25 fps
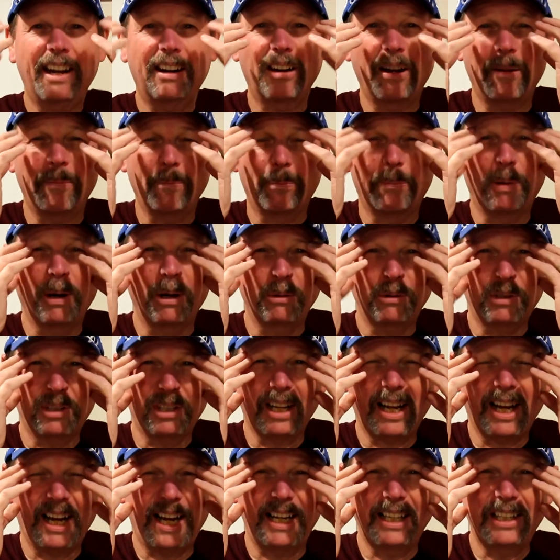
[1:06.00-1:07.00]
get it on both
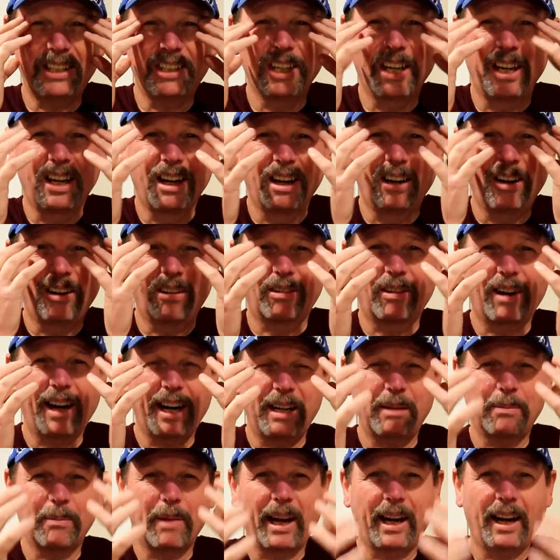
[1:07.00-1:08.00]
sides,
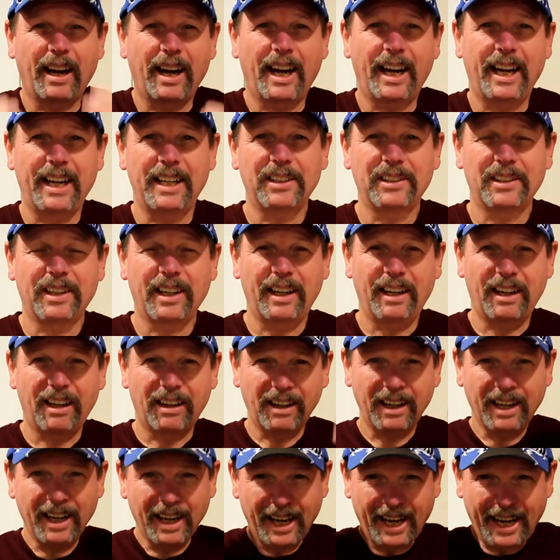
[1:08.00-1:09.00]
right in my eyes
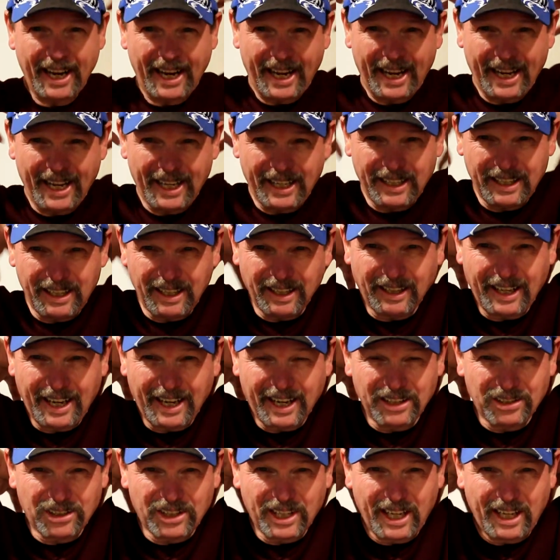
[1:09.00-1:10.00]
there. And like
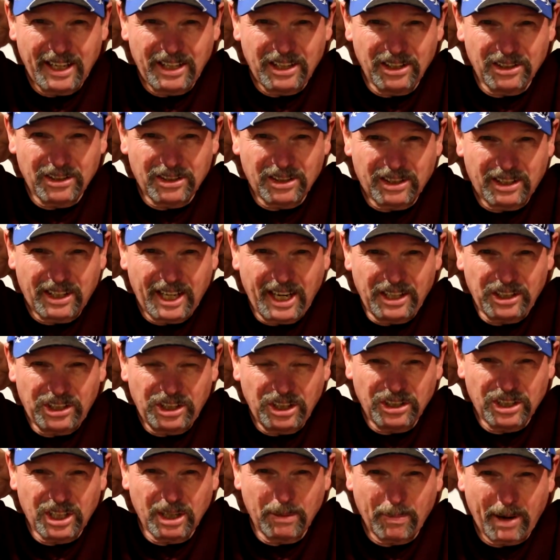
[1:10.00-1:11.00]
I said, the
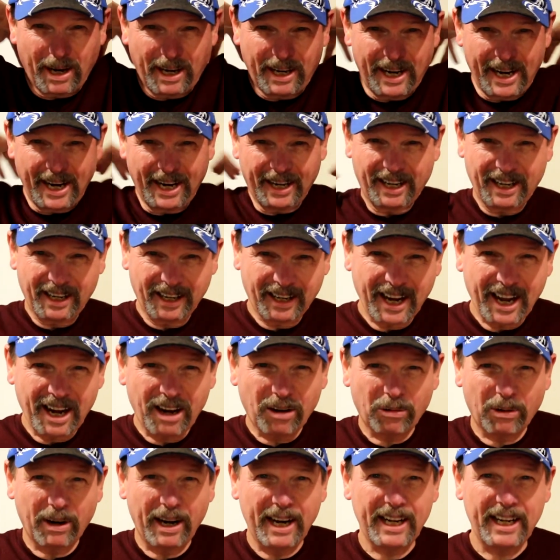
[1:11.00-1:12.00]
tension's in my neck and it kind
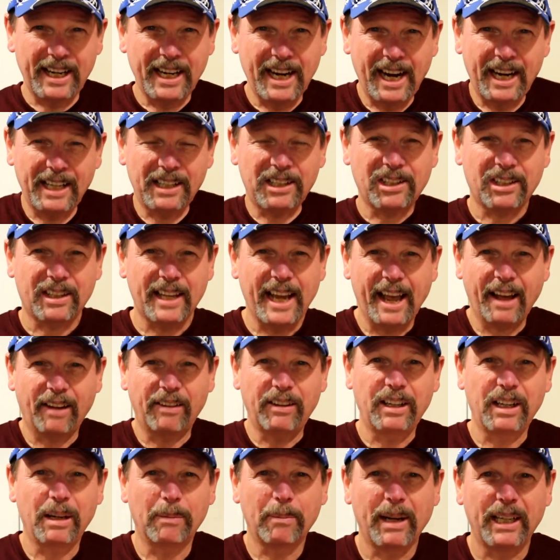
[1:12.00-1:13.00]
of radiates
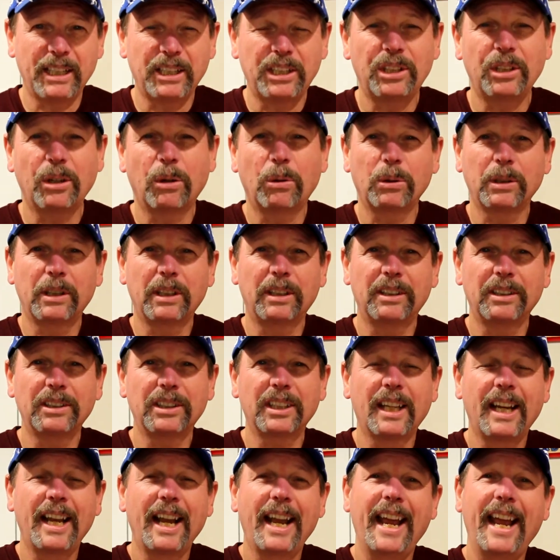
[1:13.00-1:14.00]
down into my
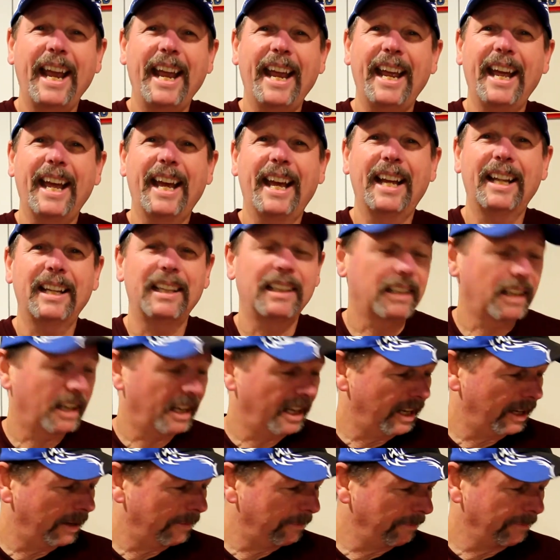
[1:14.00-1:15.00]
shoulders. And
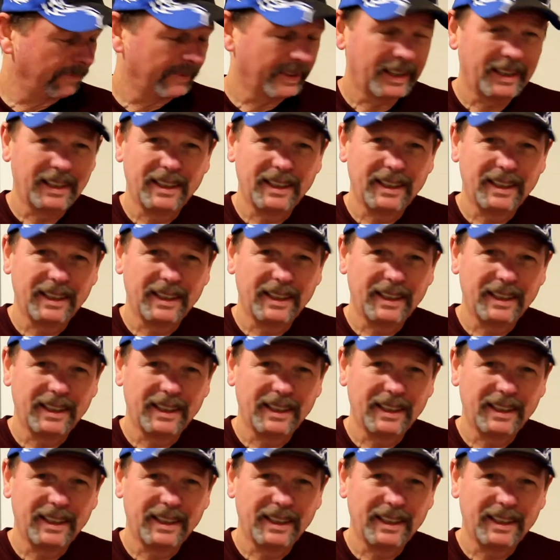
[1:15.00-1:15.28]
um,